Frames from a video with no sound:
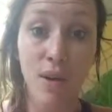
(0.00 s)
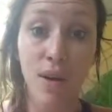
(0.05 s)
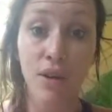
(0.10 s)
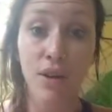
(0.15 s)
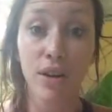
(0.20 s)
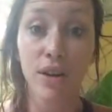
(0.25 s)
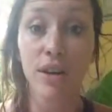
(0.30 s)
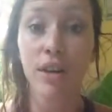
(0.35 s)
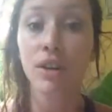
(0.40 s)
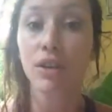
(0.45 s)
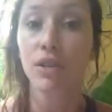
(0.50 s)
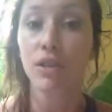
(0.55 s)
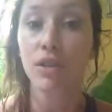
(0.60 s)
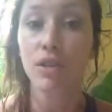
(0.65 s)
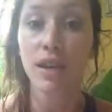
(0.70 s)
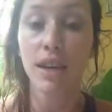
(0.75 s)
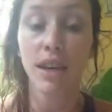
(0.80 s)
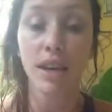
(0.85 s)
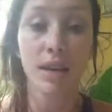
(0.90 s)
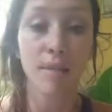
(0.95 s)
whether you're
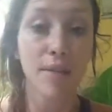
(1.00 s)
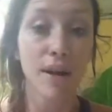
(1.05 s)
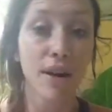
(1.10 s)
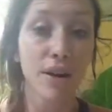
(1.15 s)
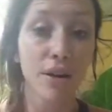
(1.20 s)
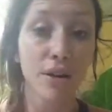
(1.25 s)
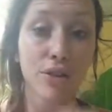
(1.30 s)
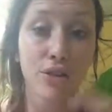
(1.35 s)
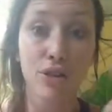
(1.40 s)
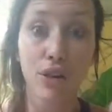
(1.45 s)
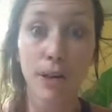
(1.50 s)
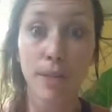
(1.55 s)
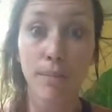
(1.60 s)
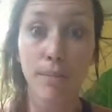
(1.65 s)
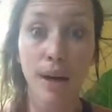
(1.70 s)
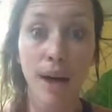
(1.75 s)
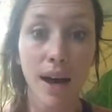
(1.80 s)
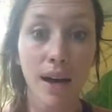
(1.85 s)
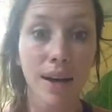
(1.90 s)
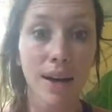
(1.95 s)
thinking about your dream
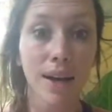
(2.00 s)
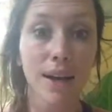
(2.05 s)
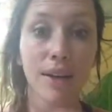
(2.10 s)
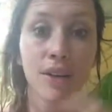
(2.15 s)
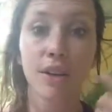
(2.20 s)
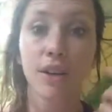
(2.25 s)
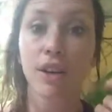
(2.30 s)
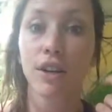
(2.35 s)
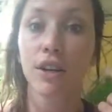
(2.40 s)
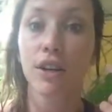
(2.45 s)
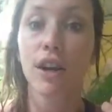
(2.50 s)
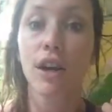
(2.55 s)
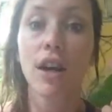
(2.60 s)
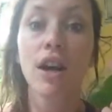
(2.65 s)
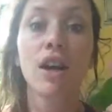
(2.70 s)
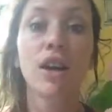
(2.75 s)
body, your